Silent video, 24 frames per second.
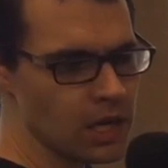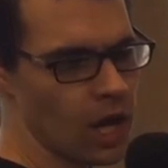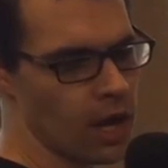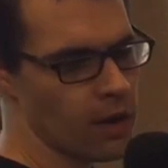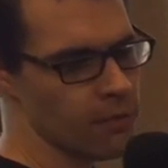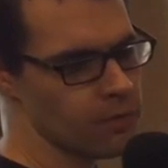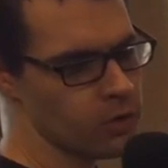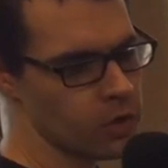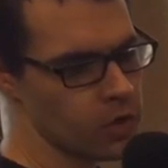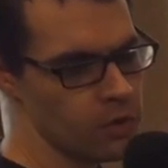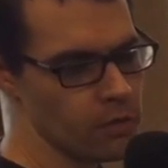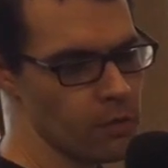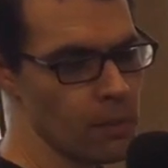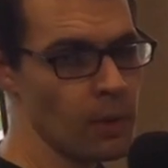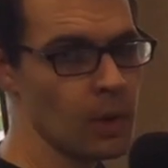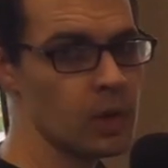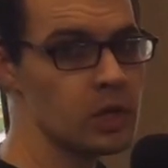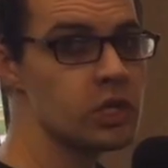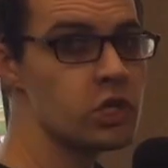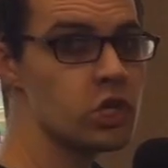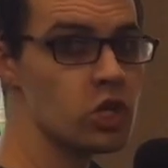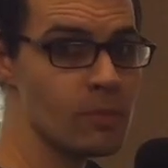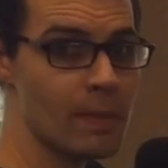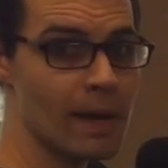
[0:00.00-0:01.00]
half of the groove we're
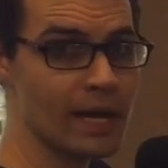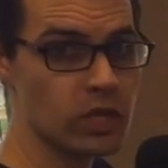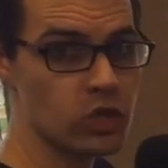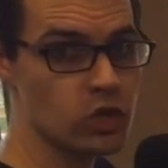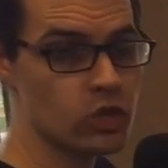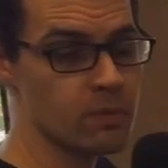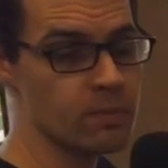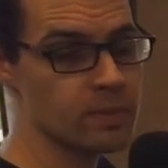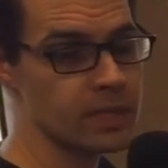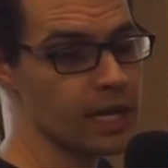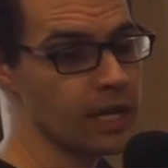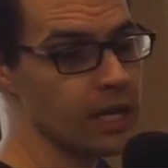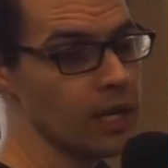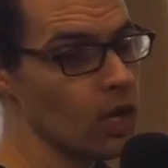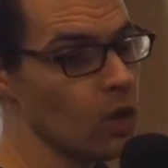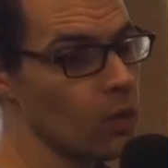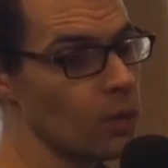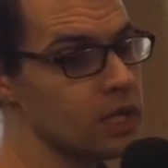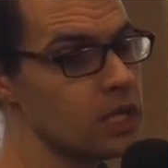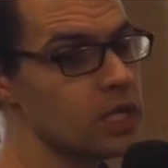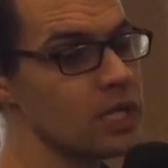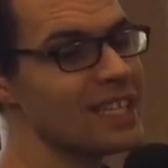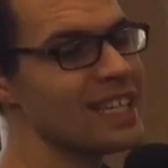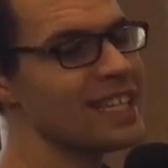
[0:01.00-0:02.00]
putting two bass drums in,
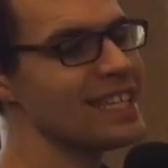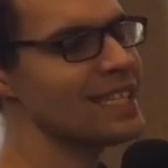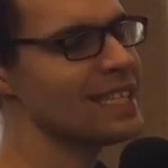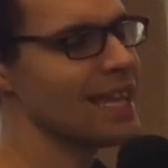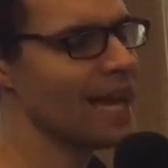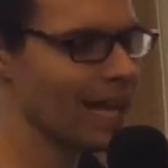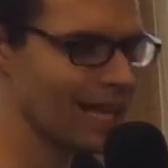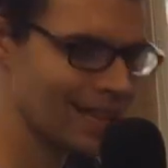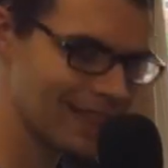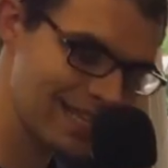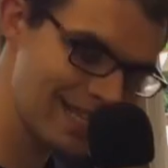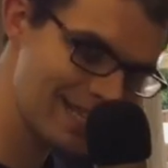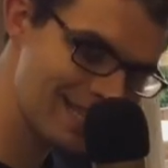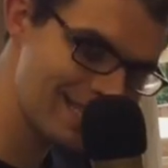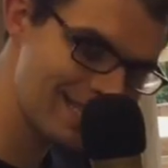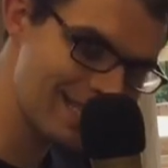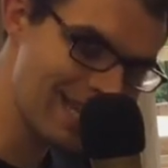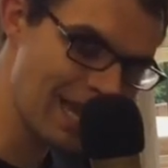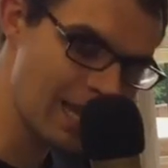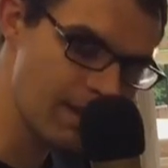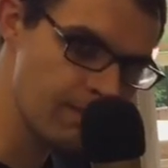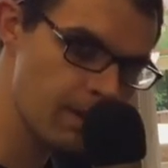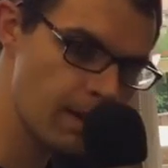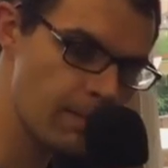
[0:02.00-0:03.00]
which is exactly the
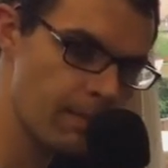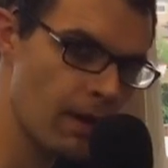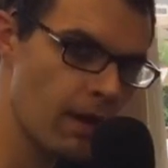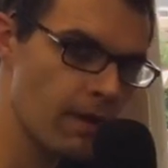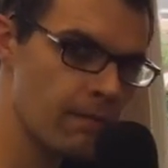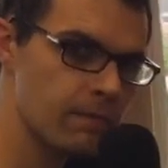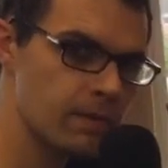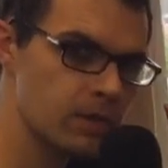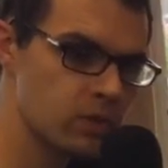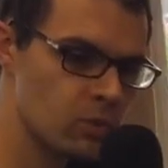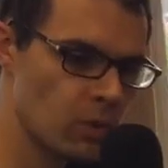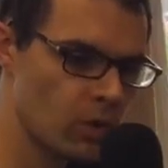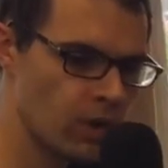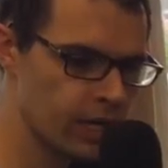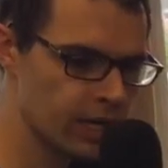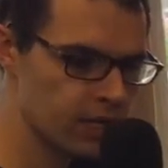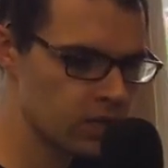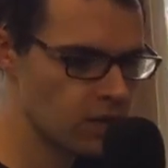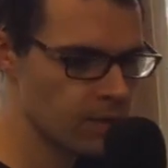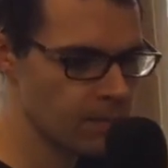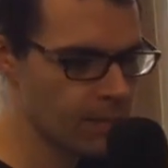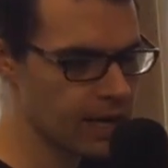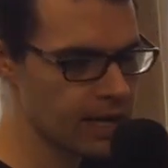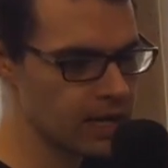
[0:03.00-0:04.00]
same, apart from there's one
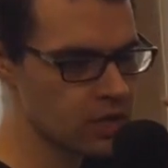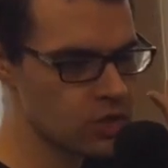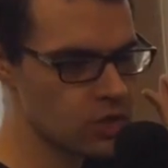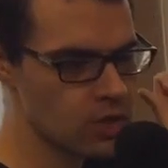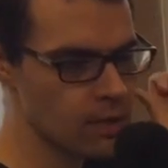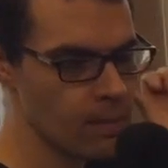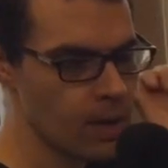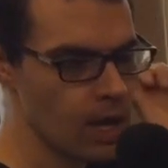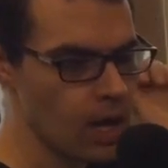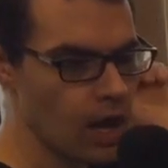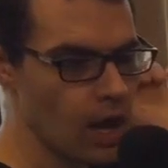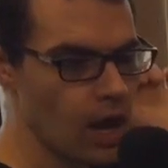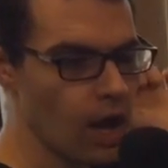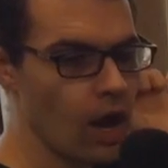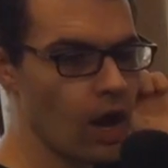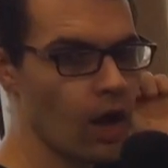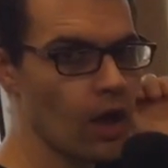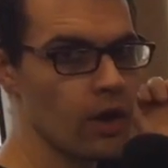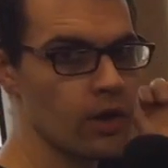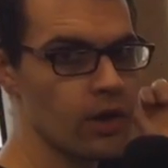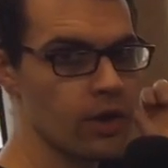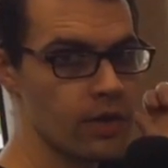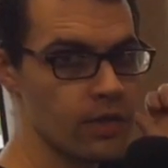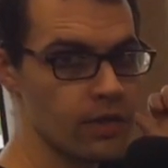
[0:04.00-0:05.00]
extra bass drum
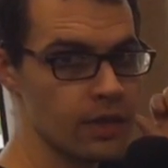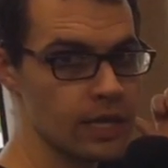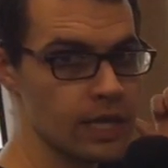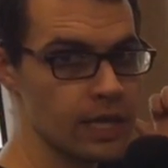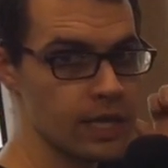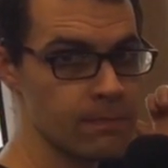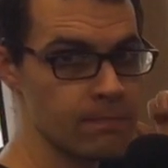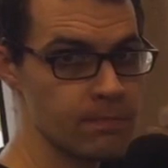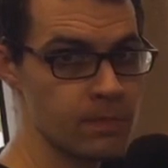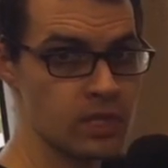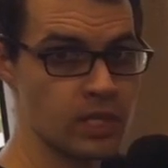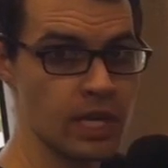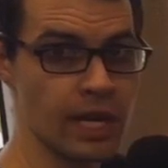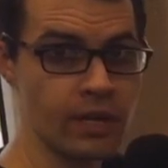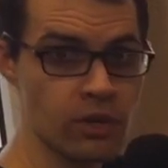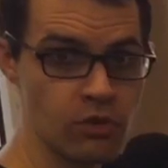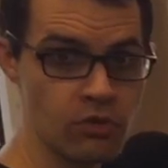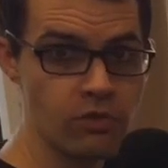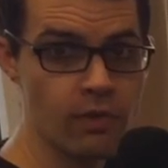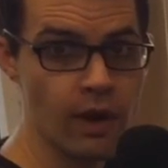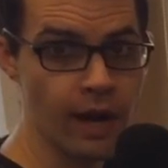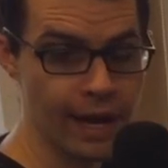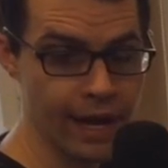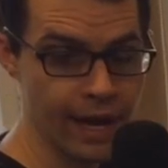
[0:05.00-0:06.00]
on the second
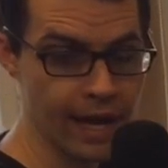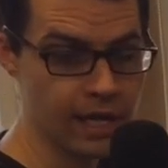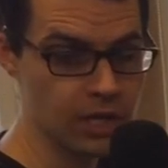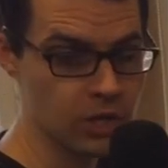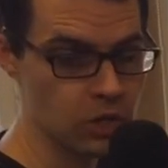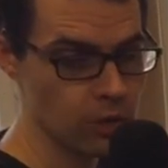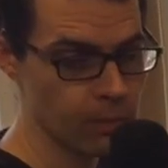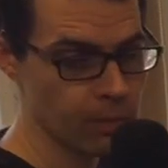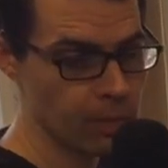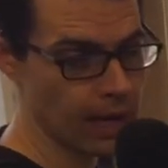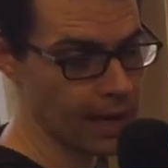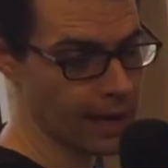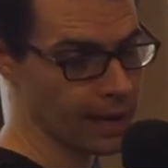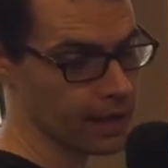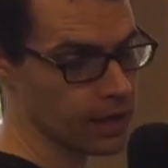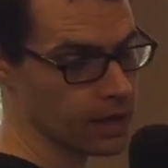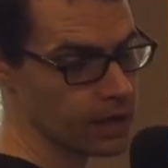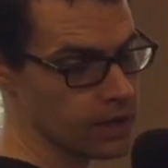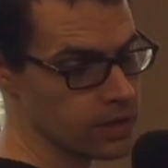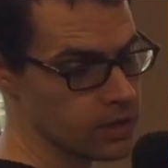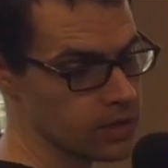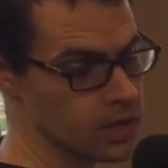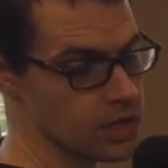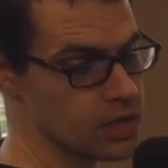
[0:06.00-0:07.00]
right hand you're playing.
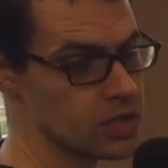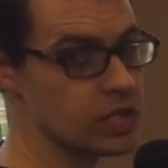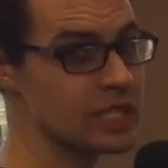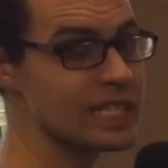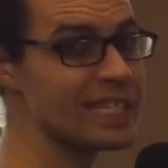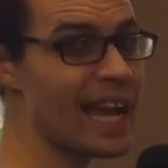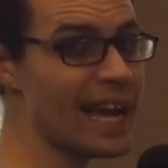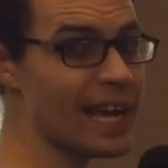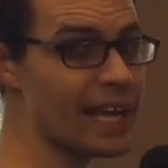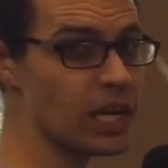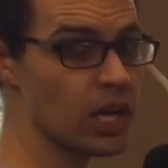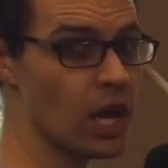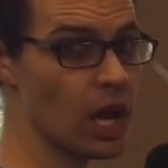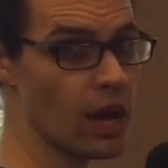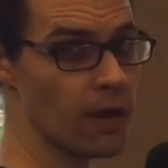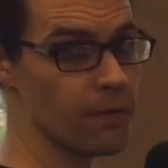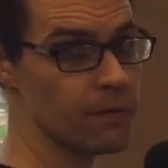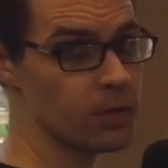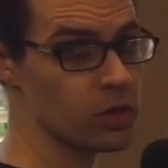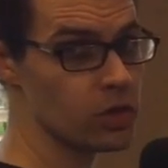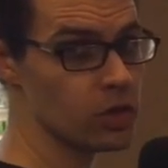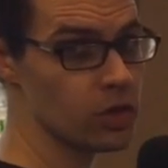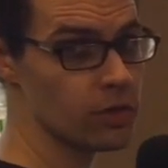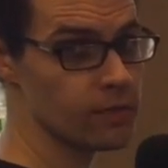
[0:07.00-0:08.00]
So the second half
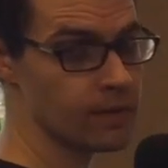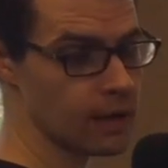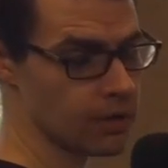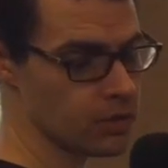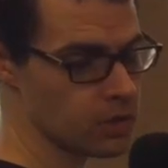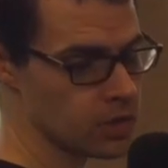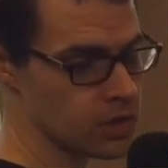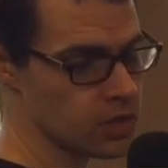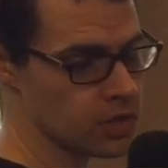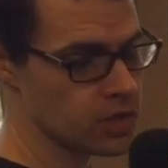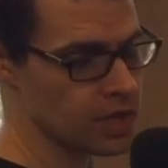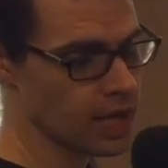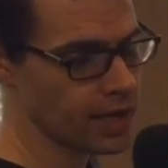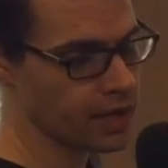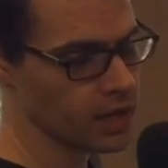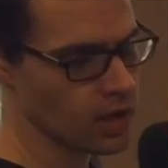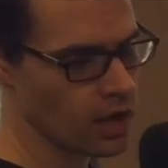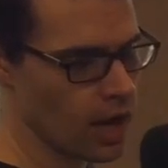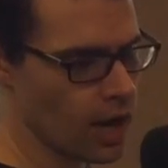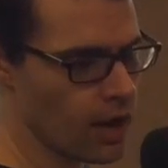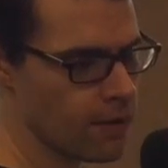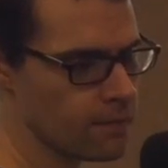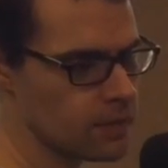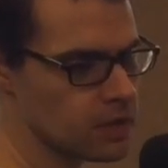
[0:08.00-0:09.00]
of the groove now, just the second
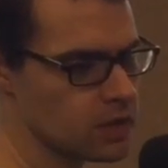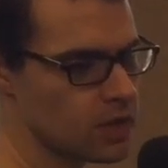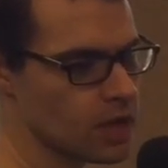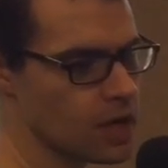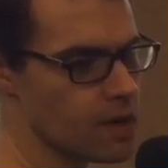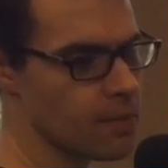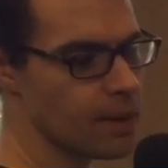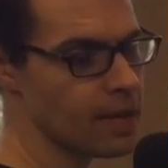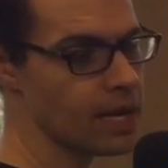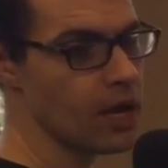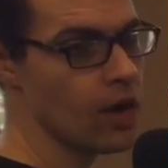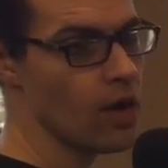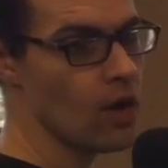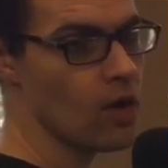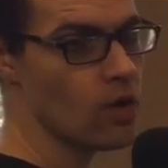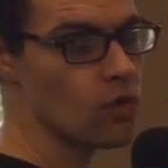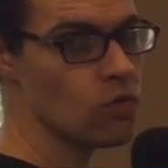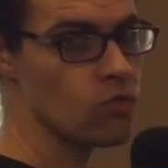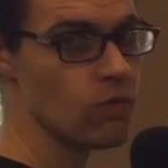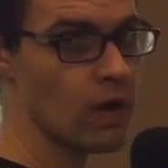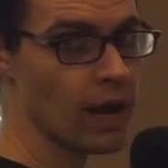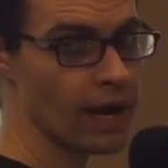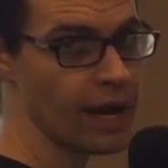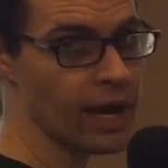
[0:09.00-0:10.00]
half, is going to be
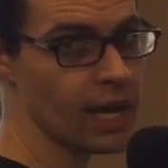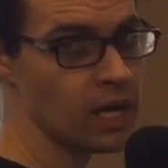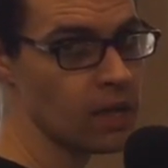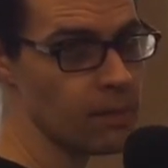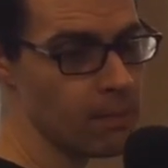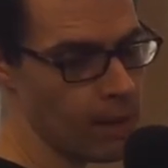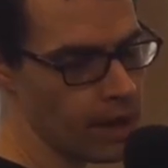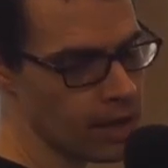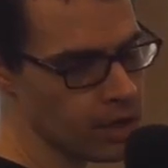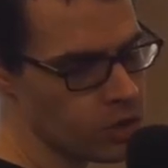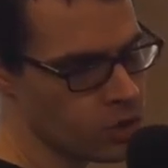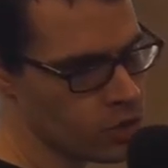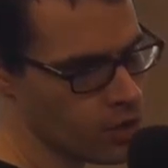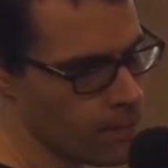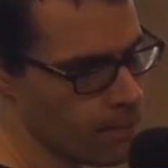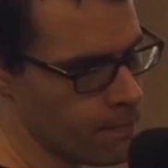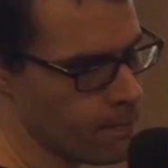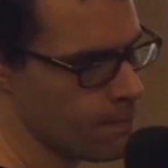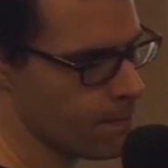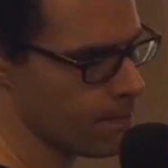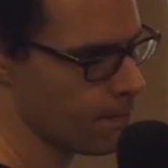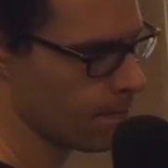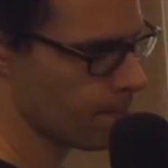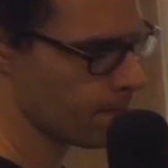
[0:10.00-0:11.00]
right hand and bass drum,
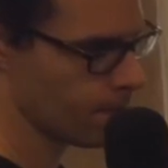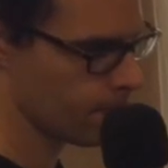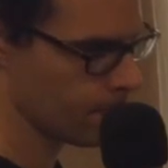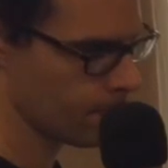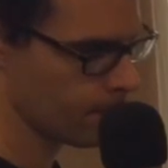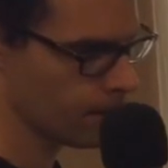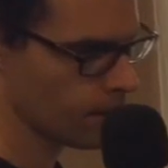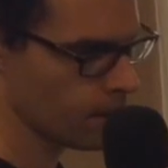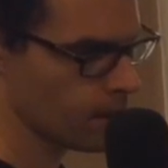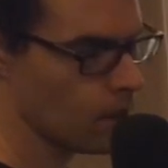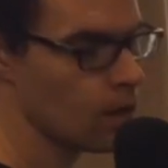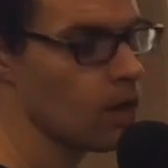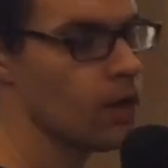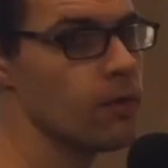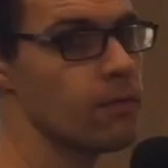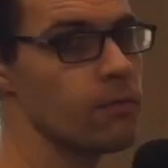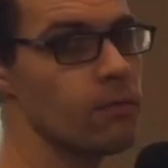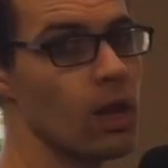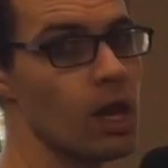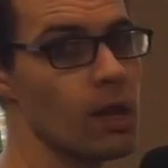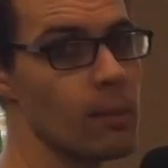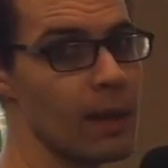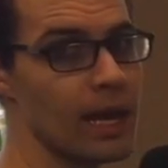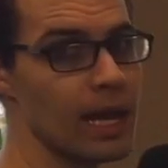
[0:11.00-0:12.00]

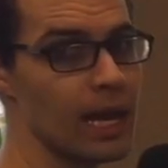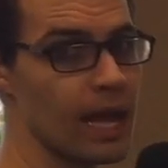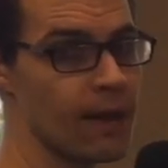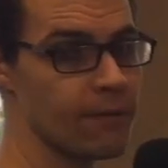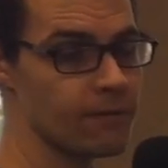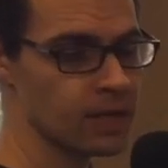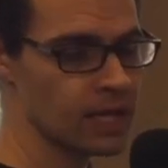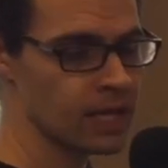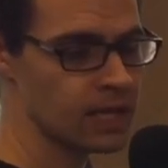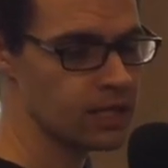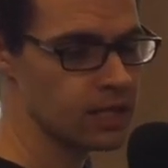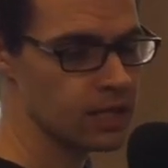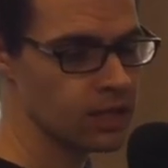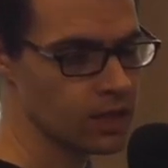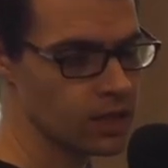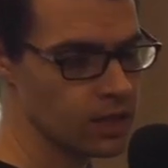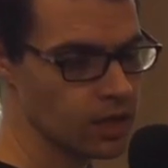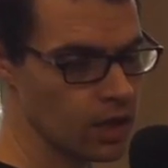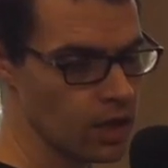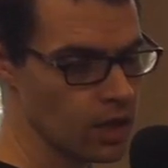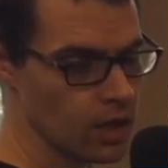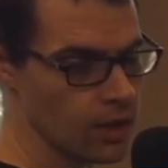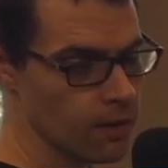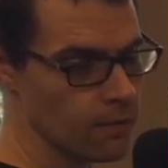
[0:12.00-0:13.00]
followed by a left hand,
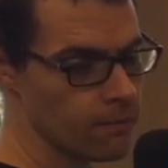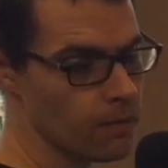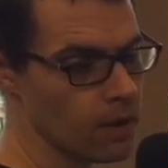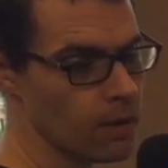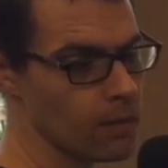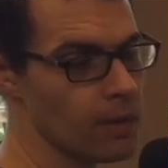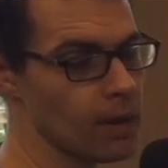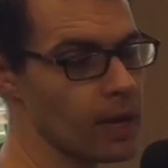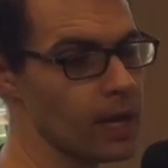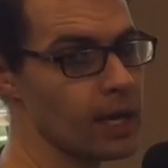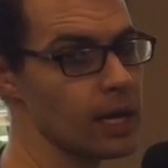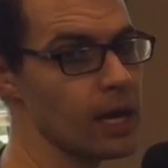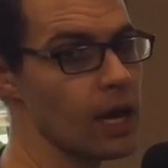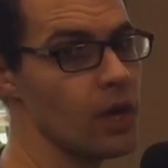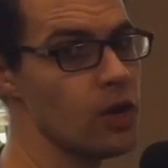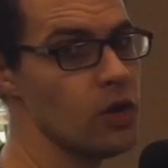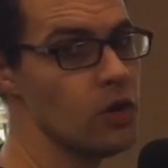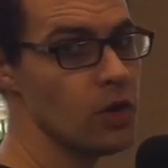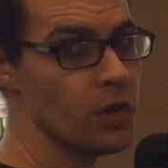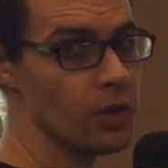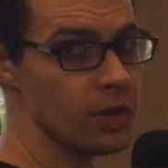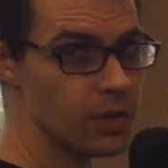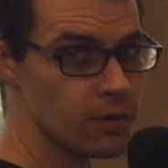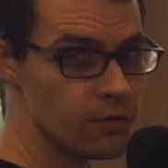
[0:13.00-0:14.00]
followed by
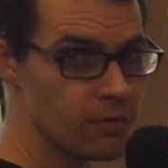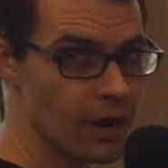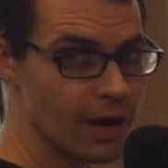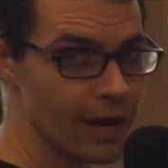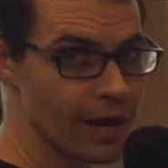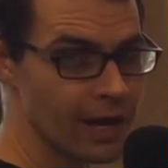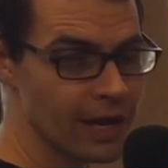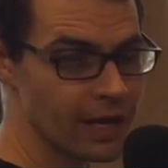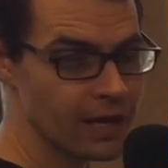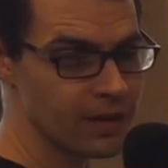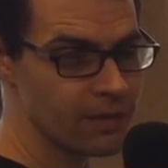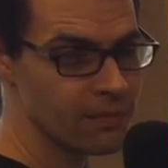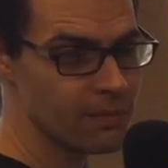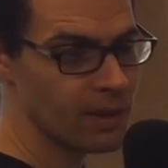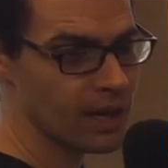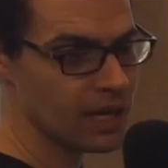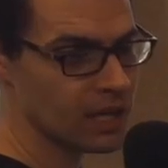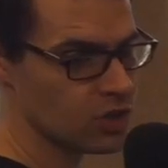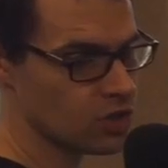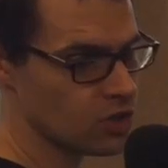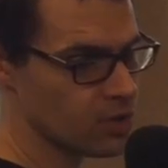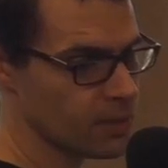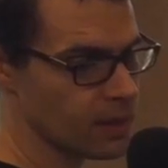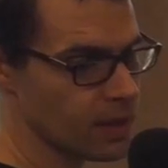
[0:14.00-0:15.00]
another right hand and
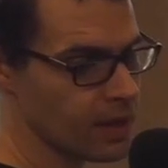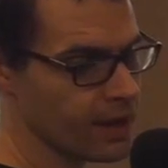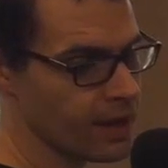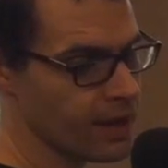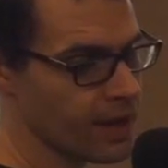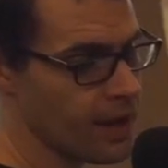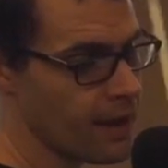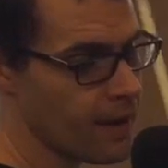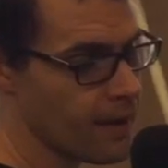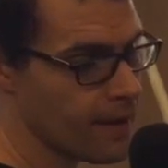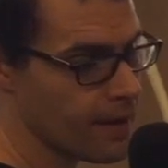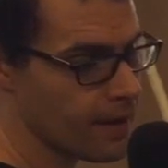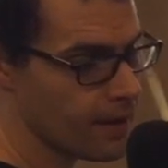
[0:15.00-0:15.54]
bass drum on the hi-hat,